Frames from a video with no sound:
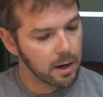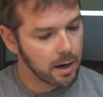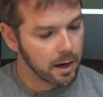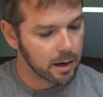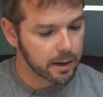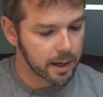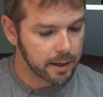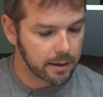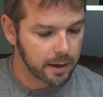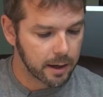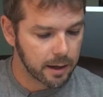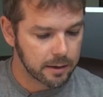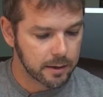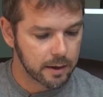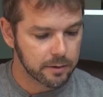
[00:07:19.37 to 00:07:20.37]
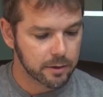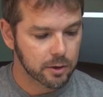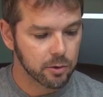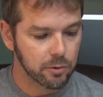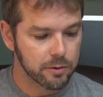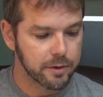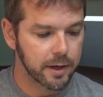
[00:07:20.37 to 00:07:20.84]
All right, the other
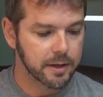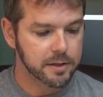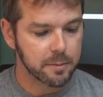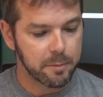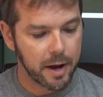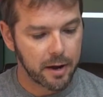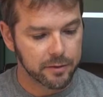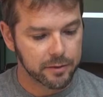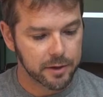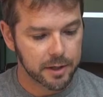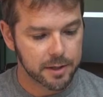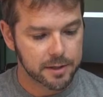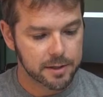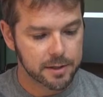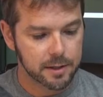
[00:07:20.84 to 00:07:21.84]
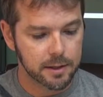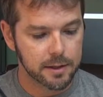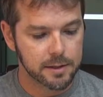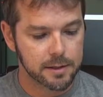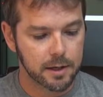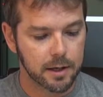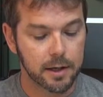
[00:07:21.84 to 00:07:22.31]
cool things about this
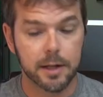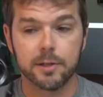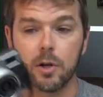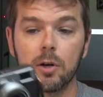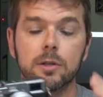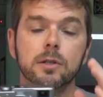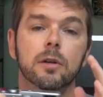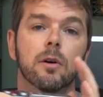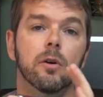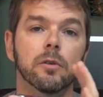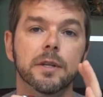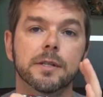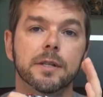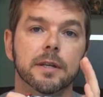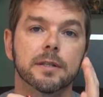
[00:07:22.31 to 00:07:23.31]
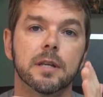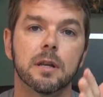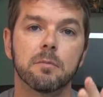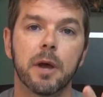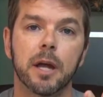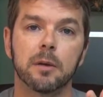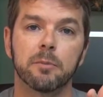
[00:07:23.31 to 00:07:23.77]
is it's also only
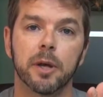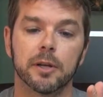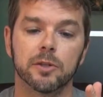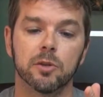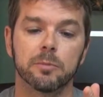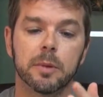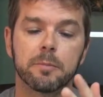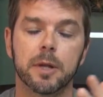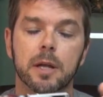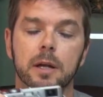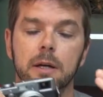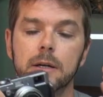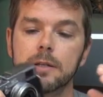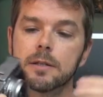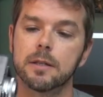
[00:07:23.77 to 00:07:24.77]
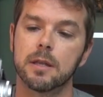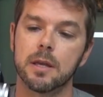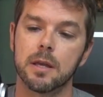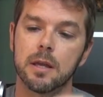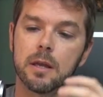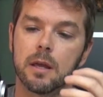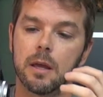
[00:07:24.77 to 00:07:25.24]
16 megapixel, but because
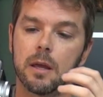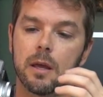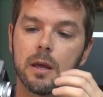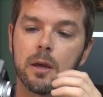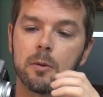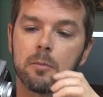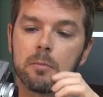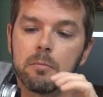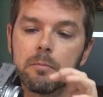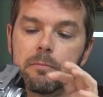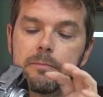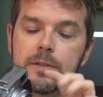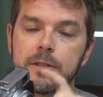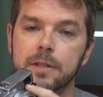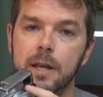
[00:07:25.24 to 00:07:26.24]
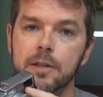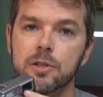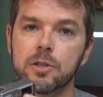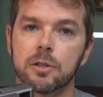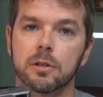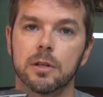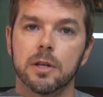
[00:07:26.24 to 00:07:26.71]
the
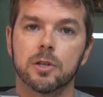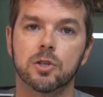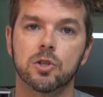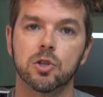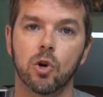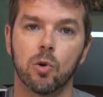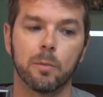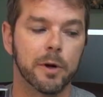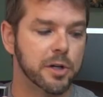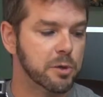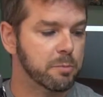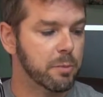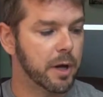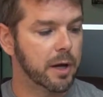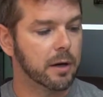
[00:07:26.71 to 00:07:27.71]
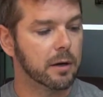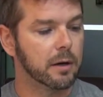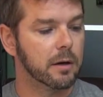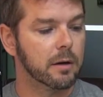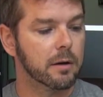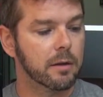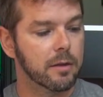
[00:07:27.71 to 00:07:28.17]
sensor is so much
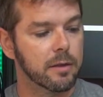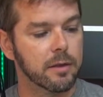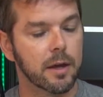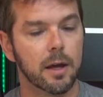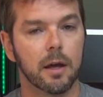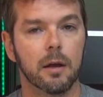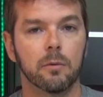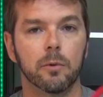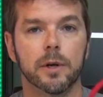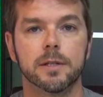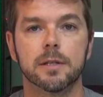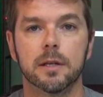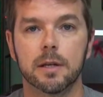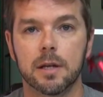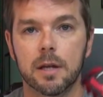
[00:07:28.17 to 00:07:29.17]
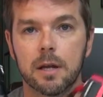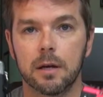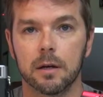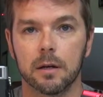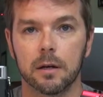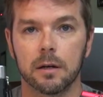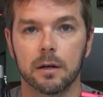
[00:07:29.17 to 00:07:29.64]
bigger than what's in
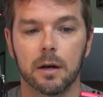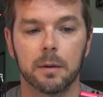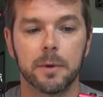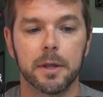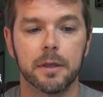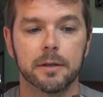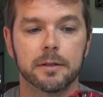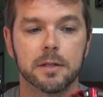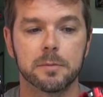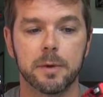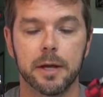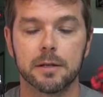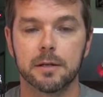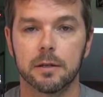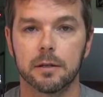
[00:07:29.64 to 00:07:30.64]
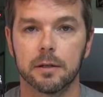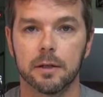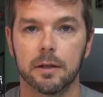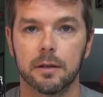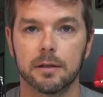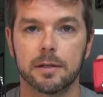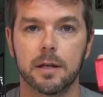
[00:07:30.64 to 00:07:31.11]
here, I mean, this is
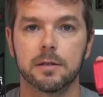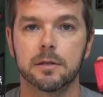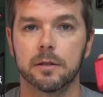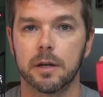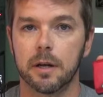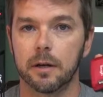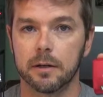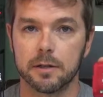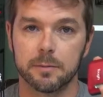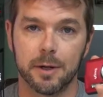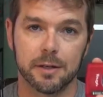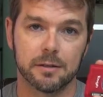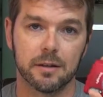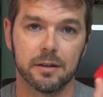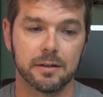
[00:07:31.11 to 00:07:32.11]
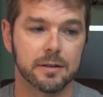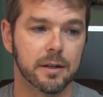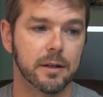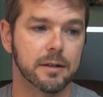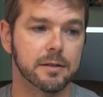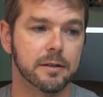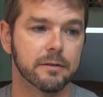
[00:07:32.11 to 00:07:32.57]
basically, the sensor in here is basically the
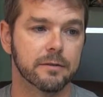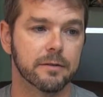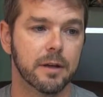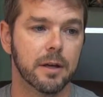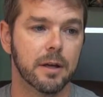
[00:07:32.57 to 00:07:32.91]
size of,